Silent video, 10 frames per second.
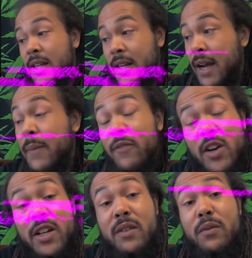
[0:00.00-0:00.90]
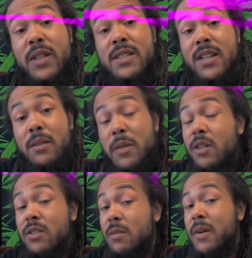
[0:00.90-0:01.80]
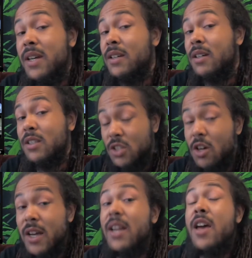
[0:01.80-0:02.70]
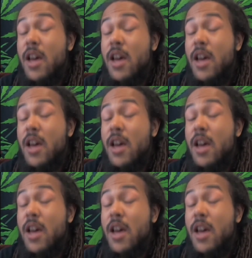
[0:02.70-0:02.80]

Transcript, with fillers: And I'm very convinced that the Migos can make a song out of